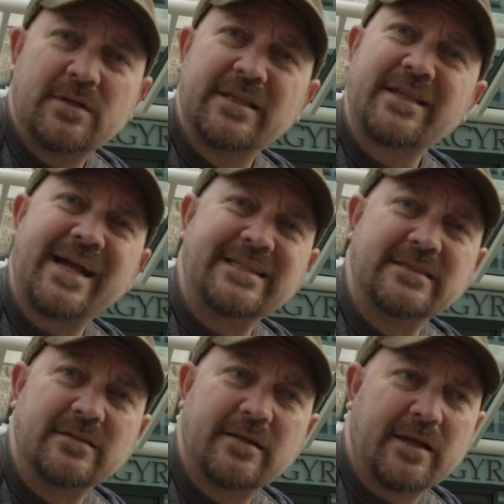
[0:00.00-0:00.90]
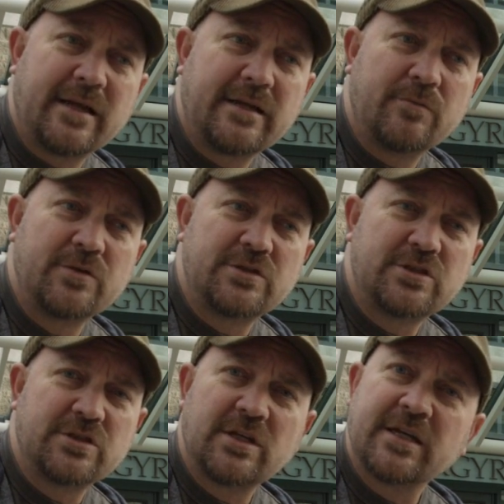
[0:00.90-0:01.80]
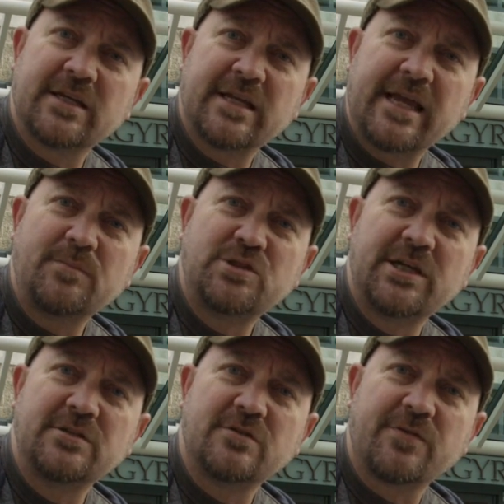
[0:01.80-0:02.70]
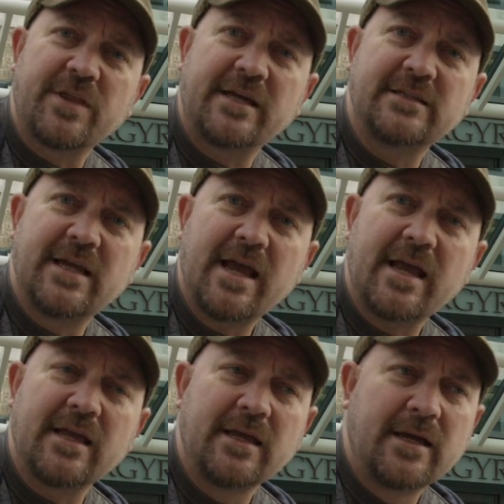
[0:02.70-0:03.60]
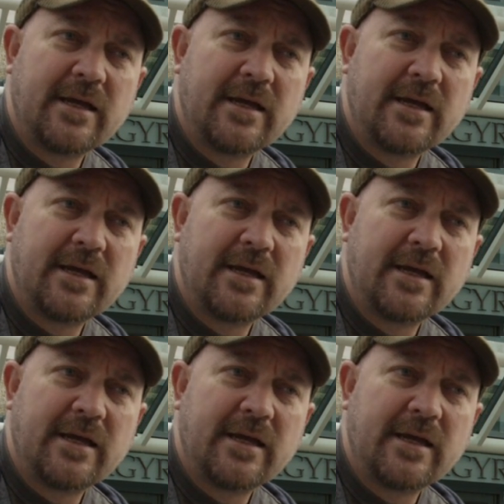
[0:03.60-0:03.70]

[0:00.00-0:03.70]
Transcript: enlightened. And it was just a game changer for that day.